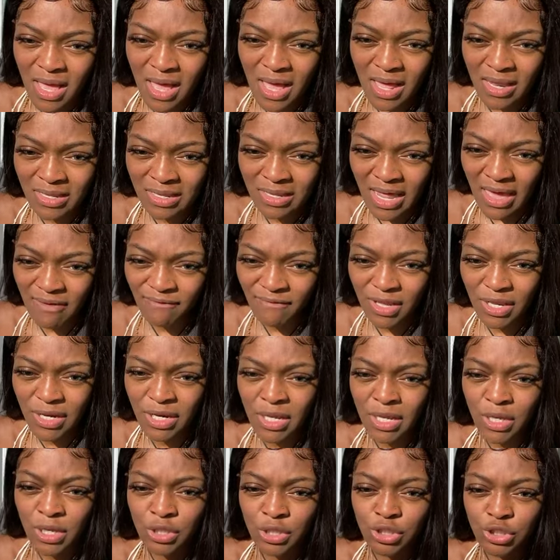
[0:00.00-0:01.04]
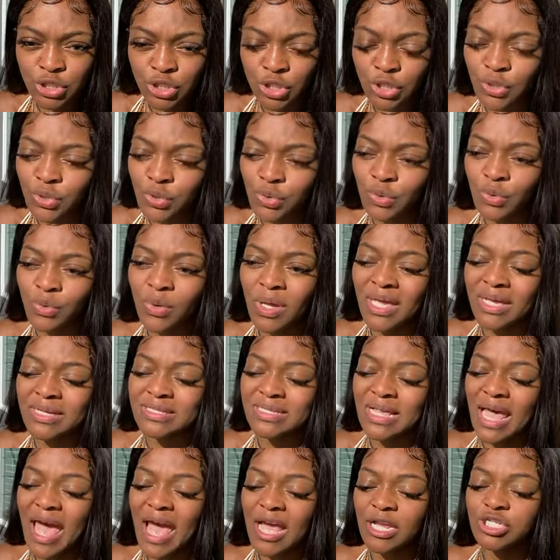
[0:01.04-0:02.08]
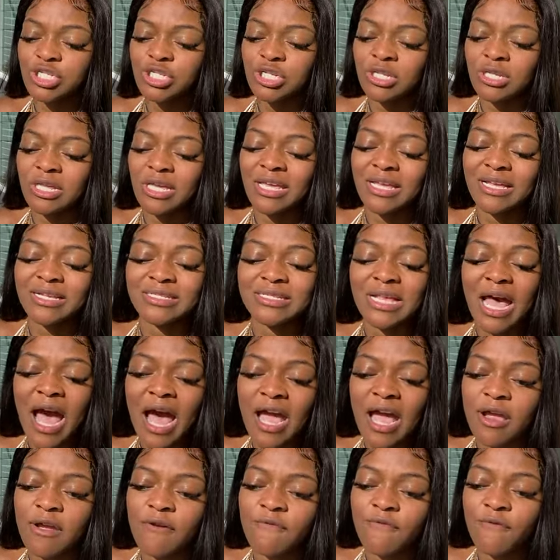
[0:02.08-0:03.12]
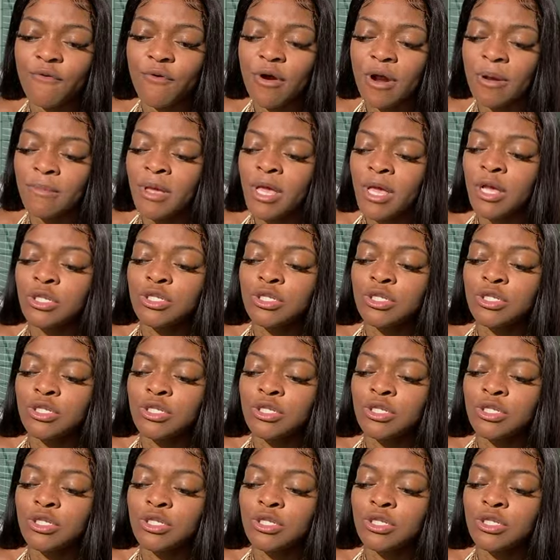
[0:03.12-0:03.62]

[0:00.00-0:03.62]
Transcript: 11, 2 is actually its higher form.